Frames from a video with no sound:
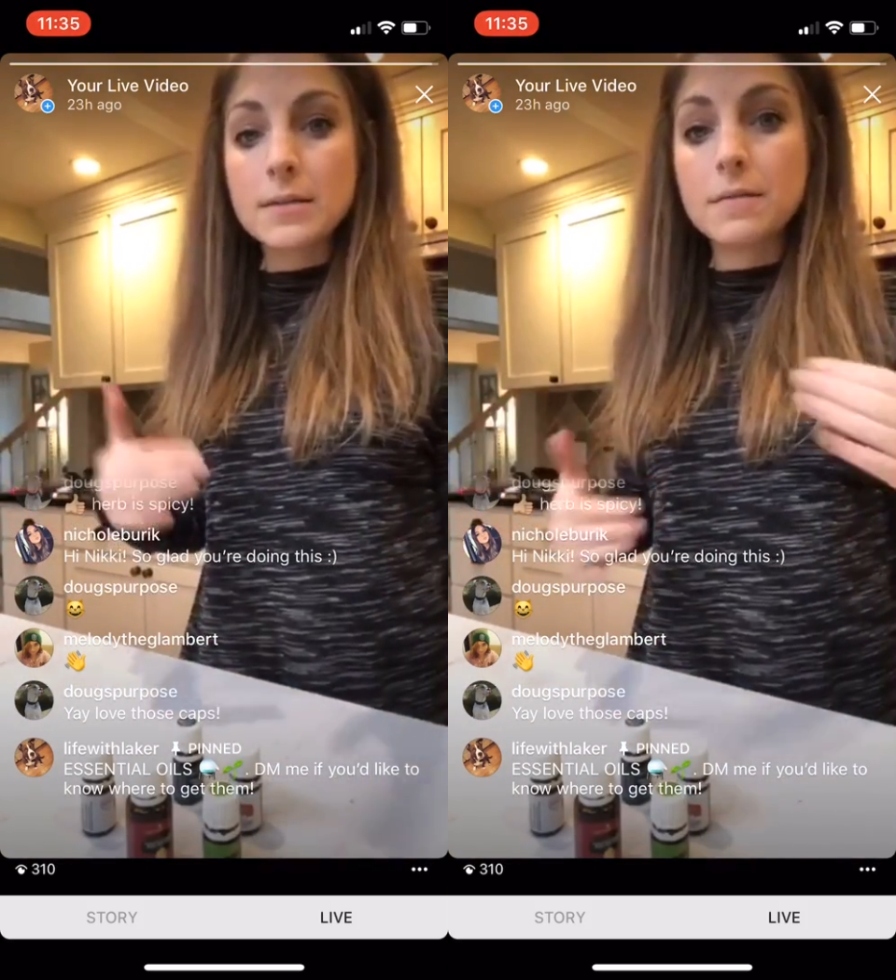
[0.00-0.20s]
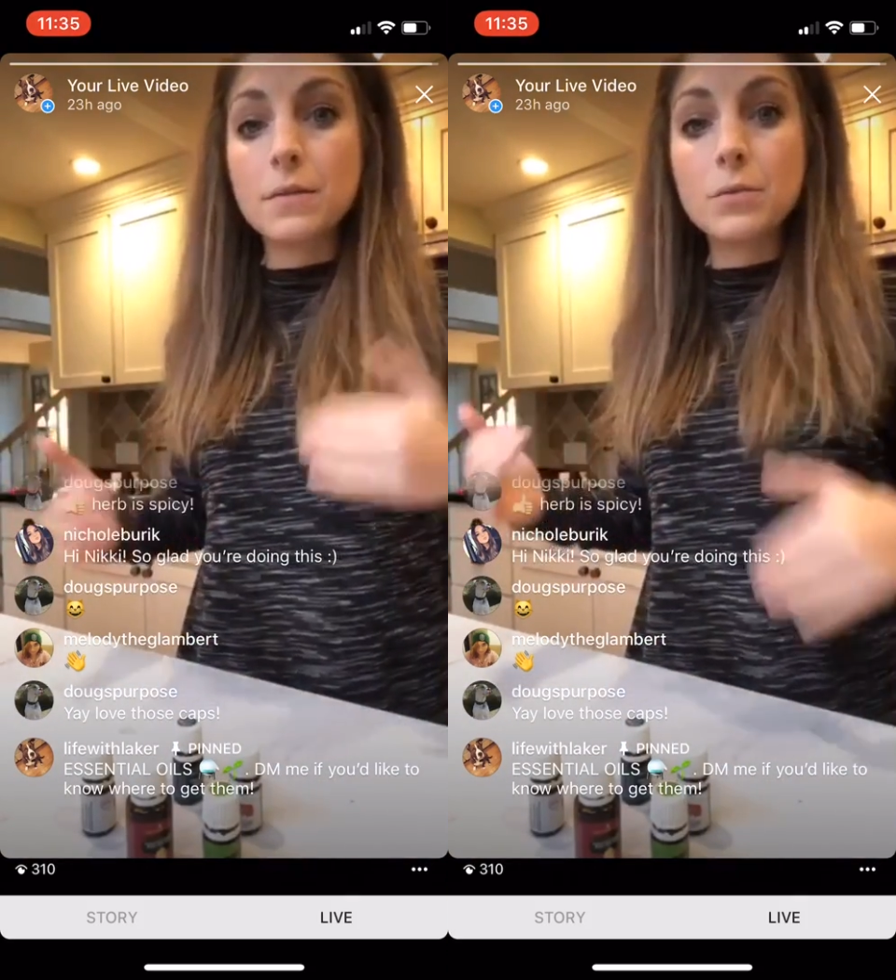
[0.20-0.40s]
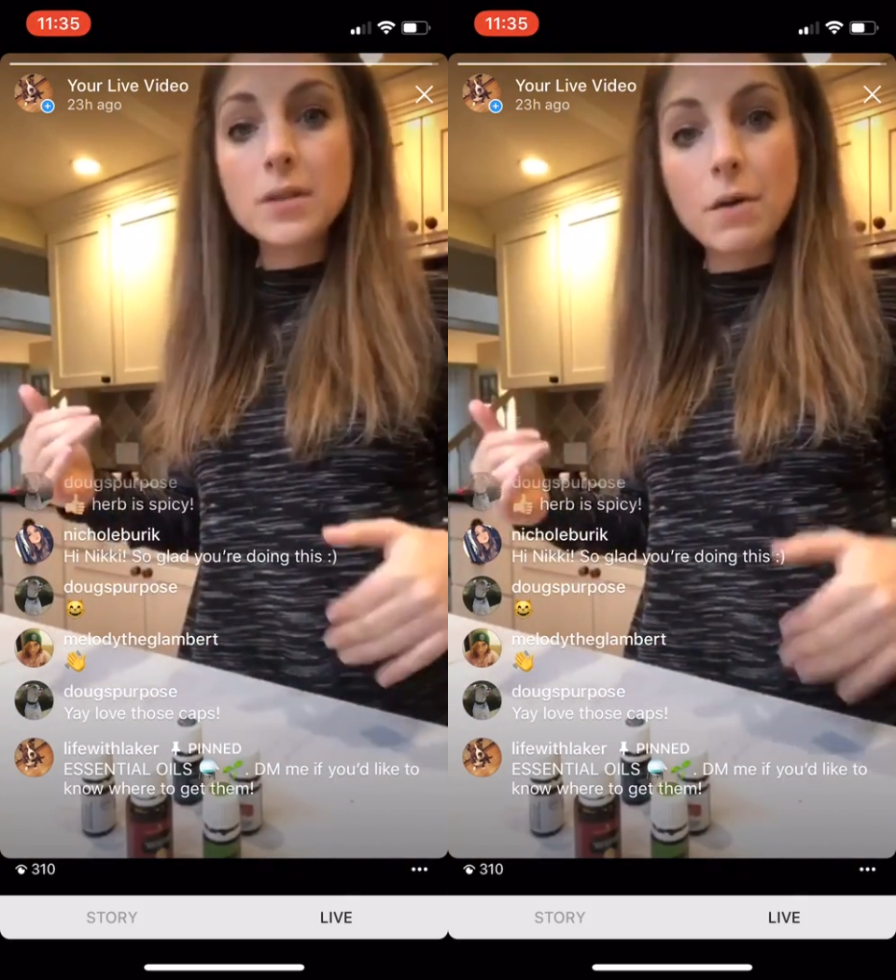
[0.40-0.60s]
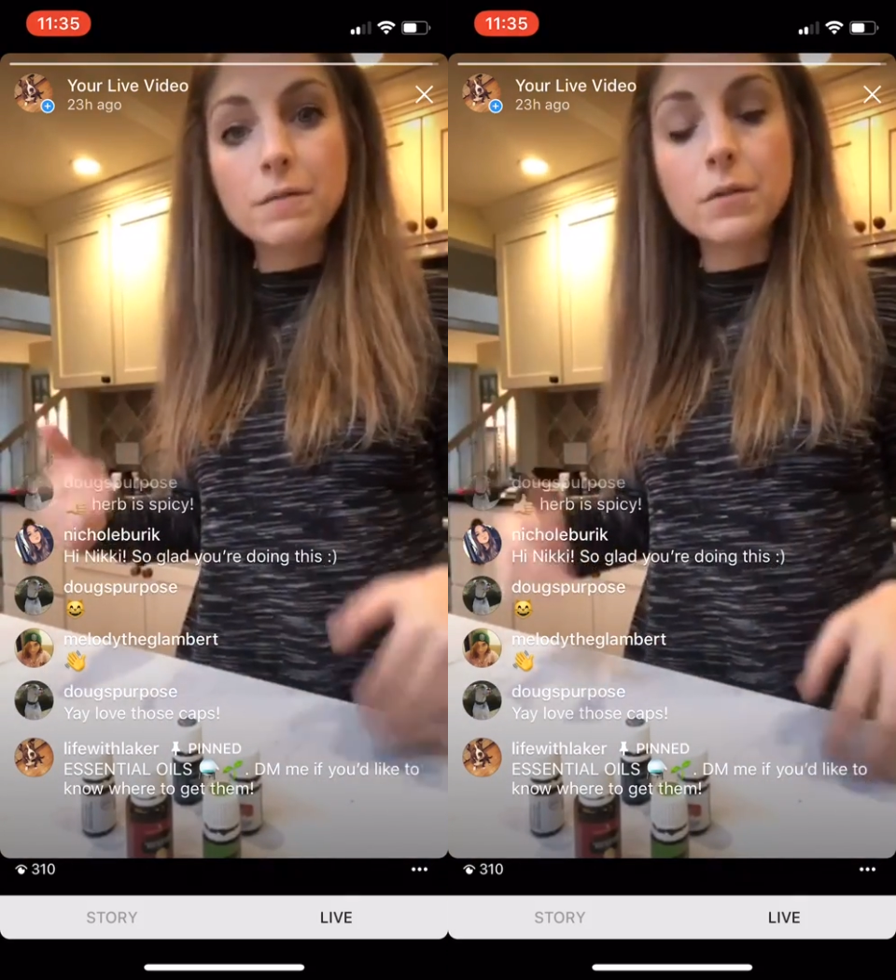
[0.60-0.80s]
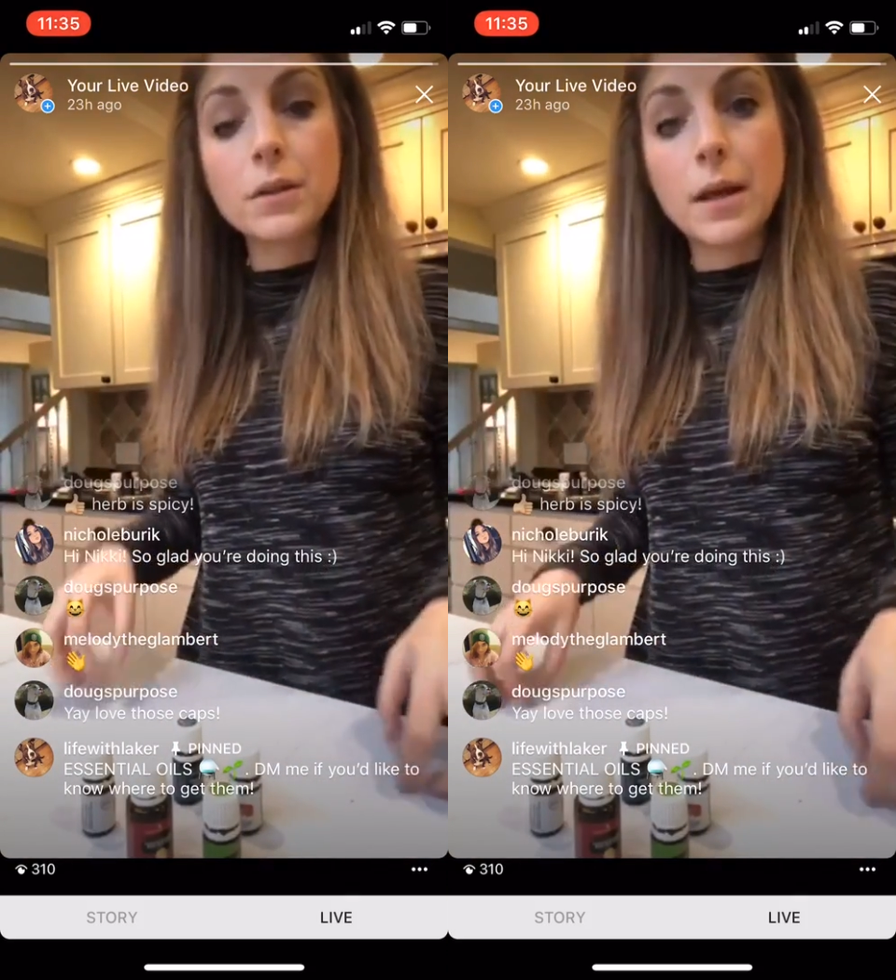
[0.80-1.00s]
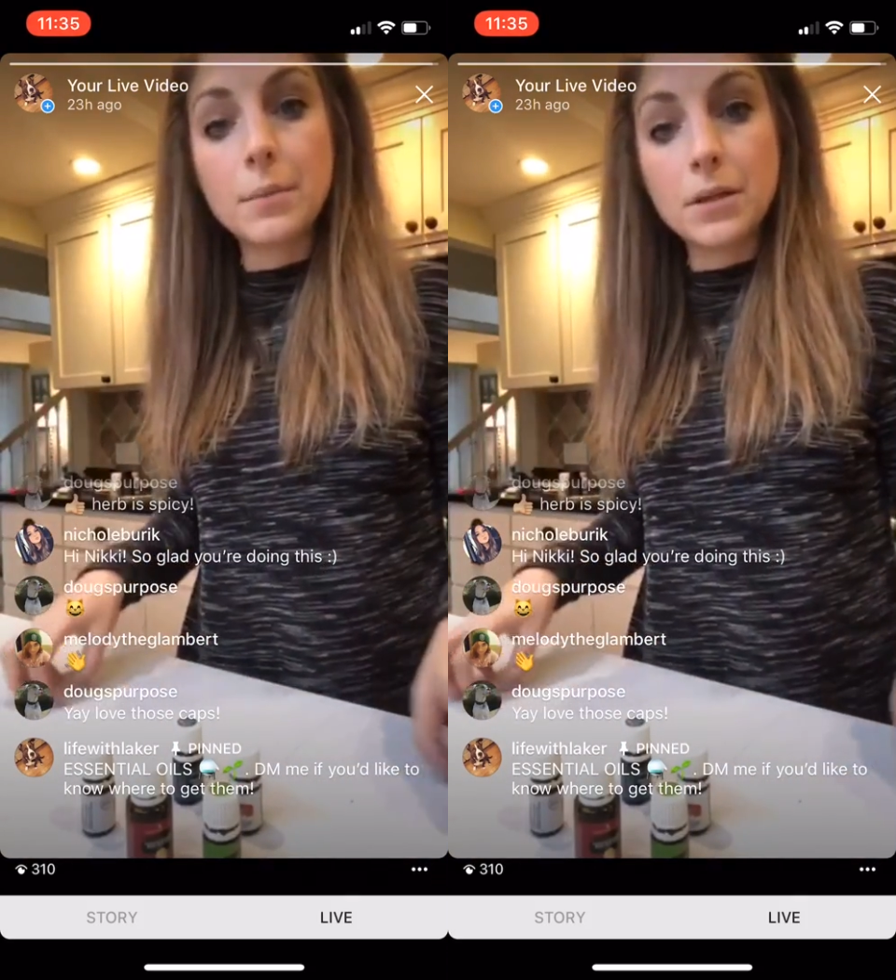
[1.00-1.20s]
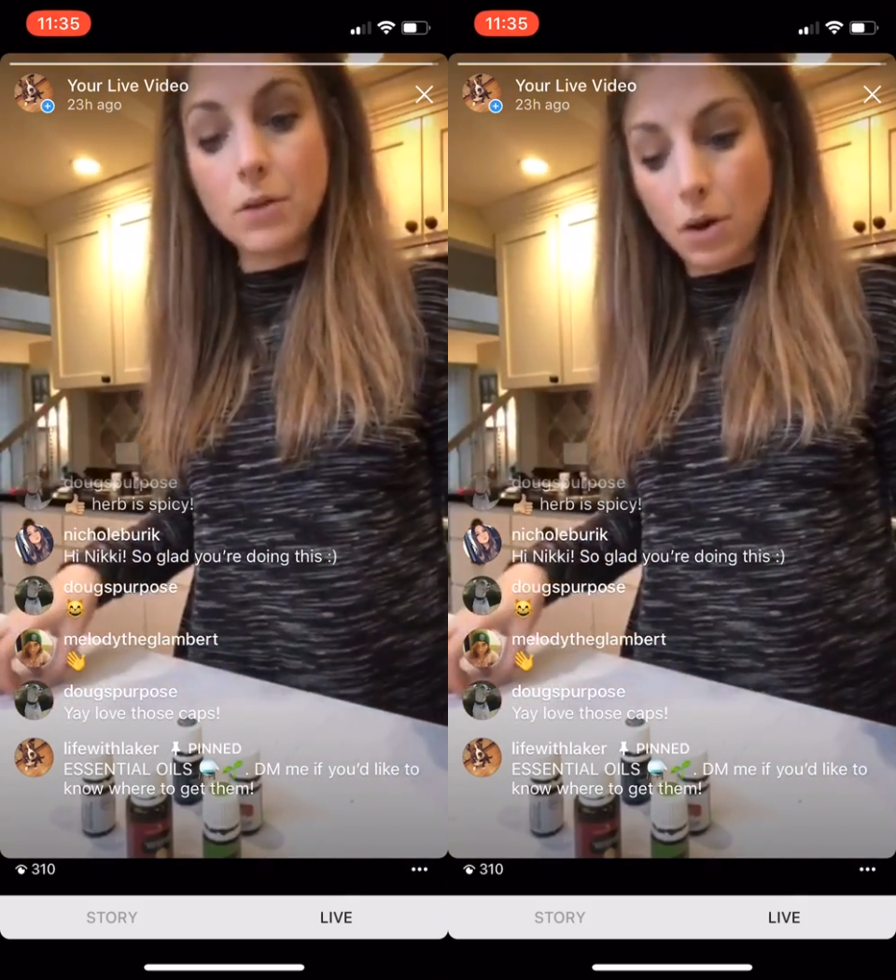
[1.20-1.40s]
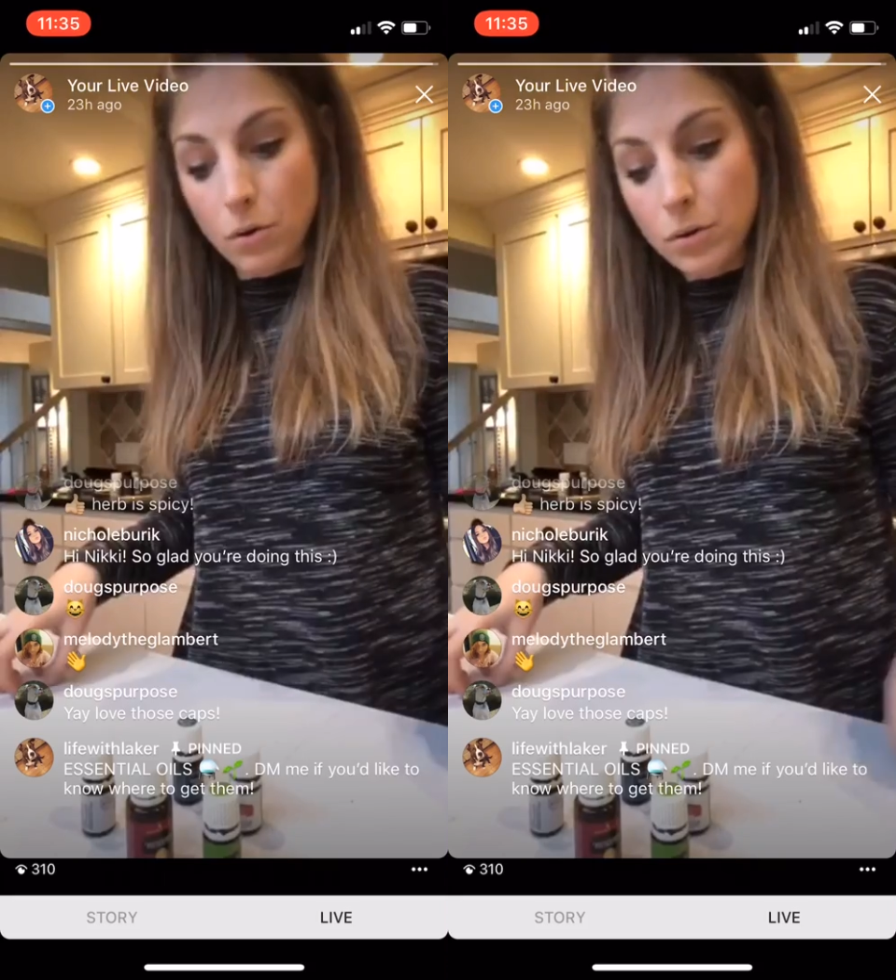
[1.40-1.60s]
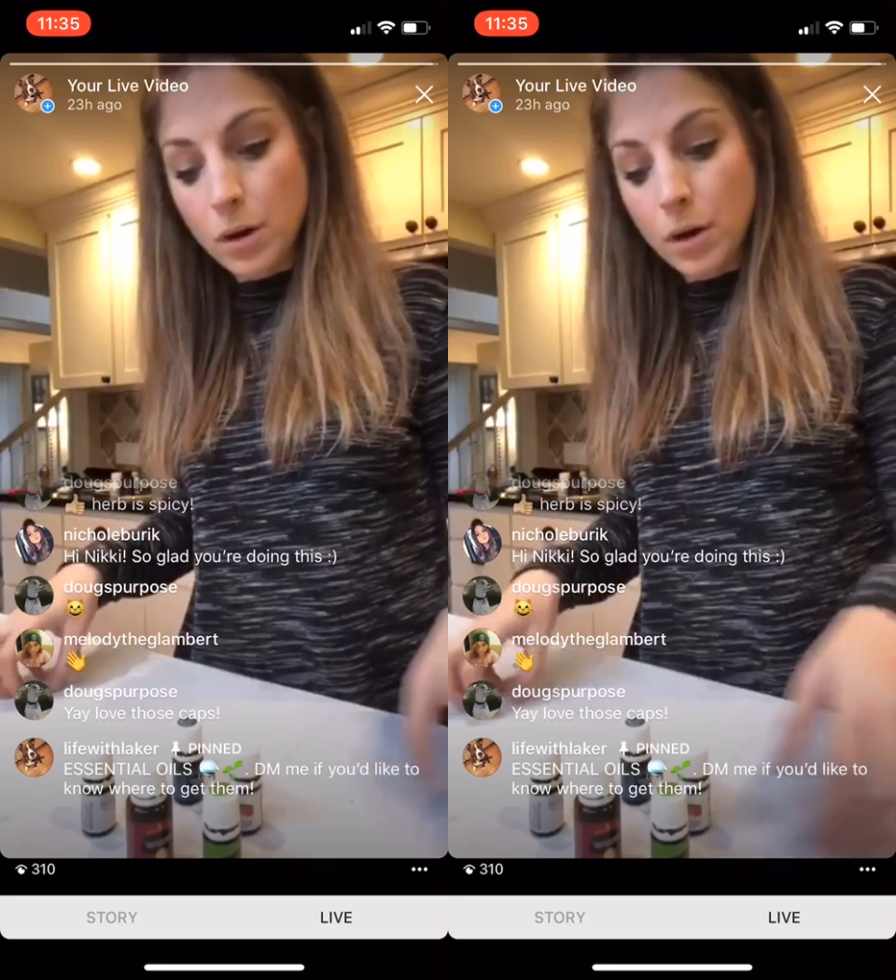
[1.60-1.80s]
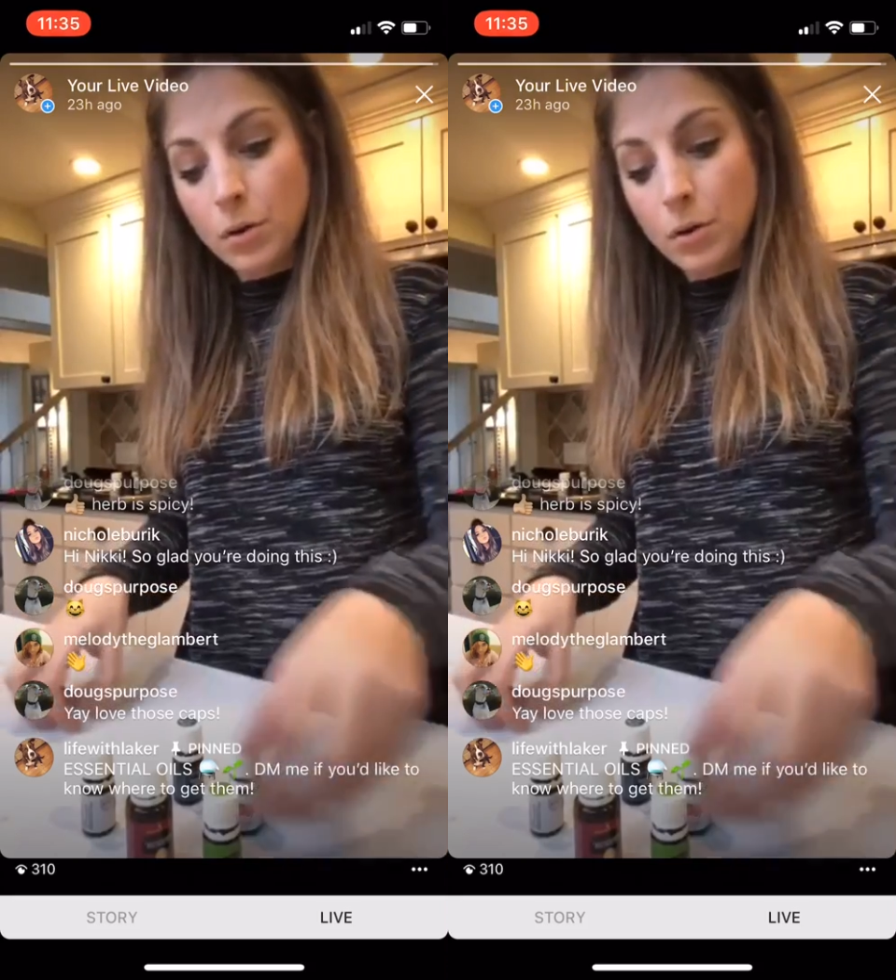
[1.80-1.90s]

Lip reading: if it was helpful, let me know.